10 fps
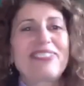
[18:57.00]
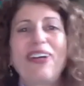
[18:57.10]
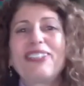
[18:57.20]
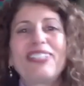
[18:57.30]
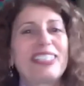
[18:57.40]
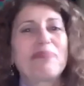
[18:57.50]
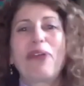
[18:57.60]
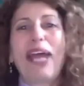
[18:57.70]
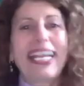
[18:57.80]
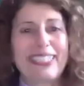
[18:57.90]
not just
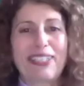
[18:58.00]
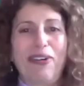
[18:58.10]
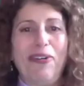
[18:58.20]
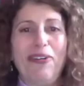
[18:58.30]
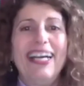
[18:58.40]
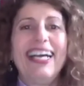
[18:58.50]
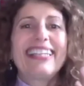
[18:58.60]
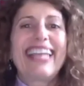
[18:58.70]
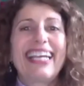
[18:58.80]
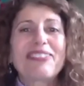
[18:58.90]
practical.
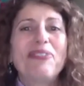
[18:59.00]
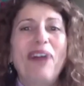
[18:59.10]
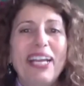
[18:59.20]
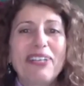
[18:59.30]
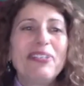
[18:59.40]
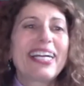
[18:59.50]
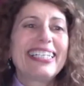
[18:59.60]
That's why we are